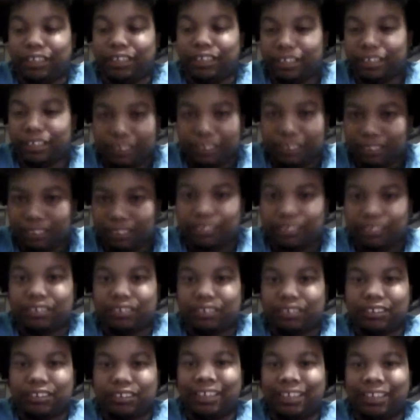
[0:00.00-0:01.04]
Like,
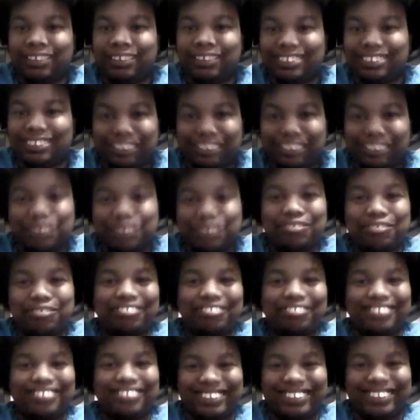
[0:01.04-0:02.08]
this dude,
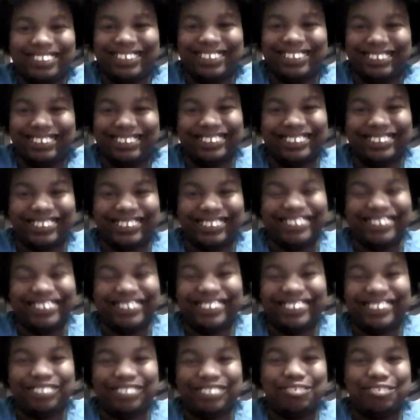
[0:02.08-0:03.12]

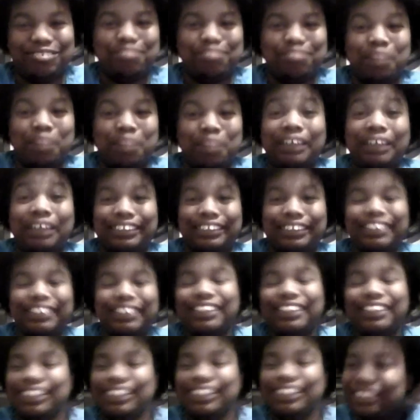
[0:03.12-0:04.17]
he's bugging,
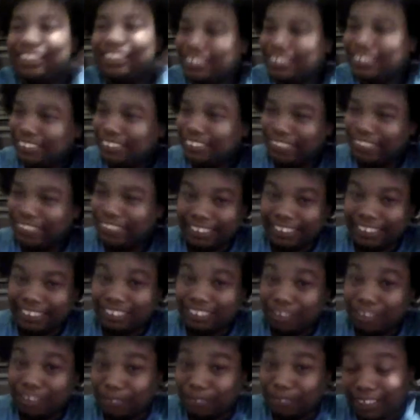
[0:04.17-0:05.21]
you know, and he
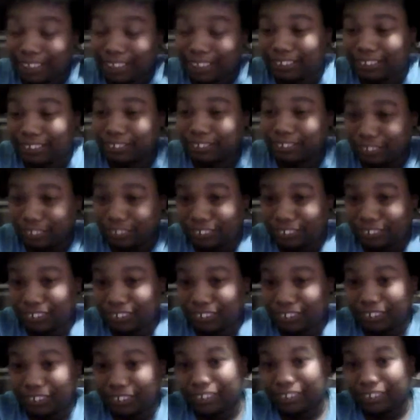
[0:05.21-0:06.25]
straight up lied to you, and you
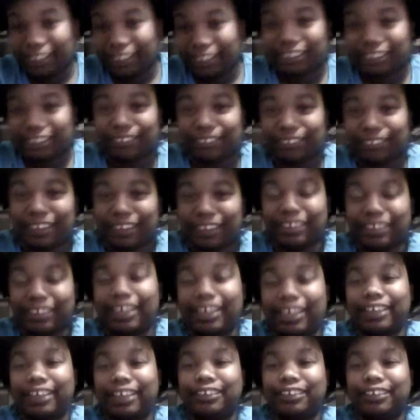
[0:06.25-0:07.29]
still, like, his ride or
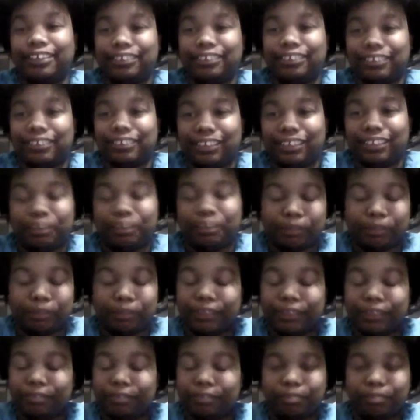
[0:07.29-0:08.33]
die. You're like,
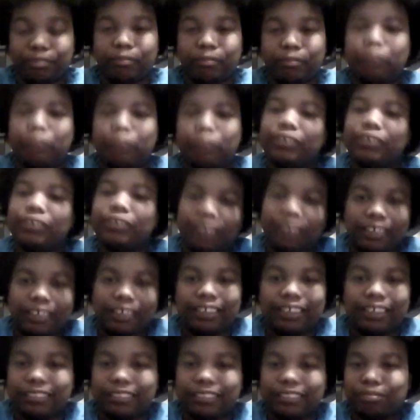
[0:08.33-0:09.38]
but, but
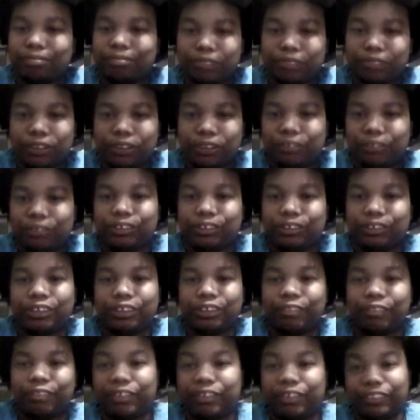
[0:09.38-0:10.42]
again, Michonne's
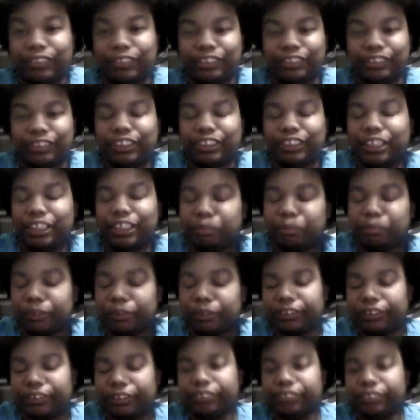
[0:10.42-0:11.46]
a very understanding
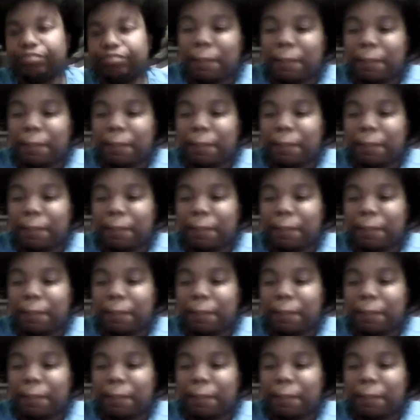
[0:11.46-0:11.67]
person.